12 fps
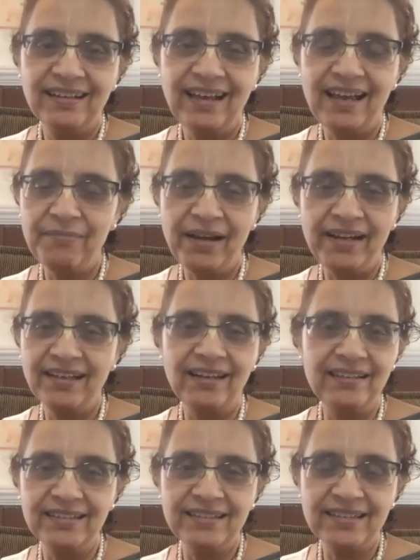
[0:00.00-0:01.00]
and my
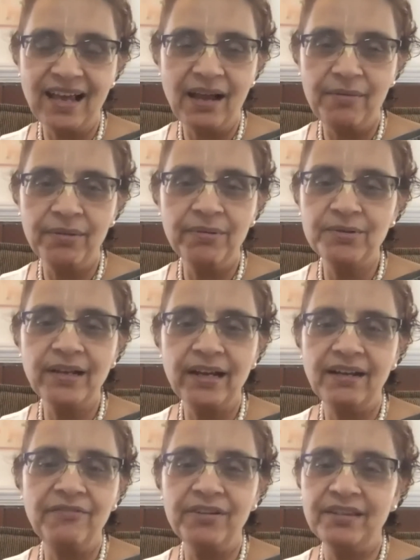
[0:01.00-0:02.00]
intelligence, I'm able to get
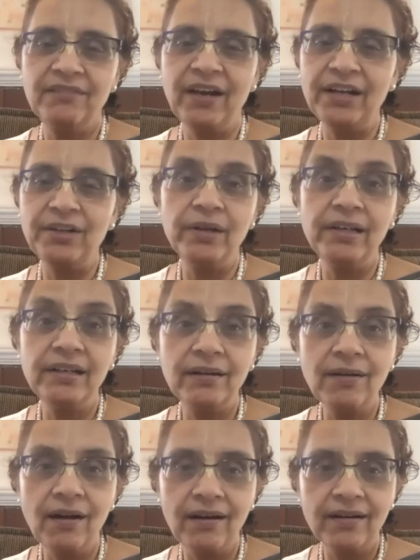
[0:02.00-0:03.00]
everything. Why do I need a
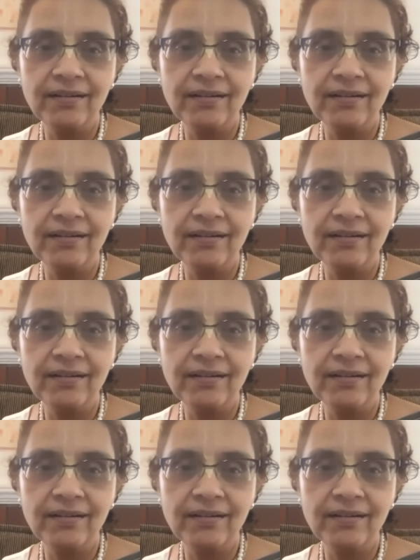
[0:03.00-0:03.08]
God?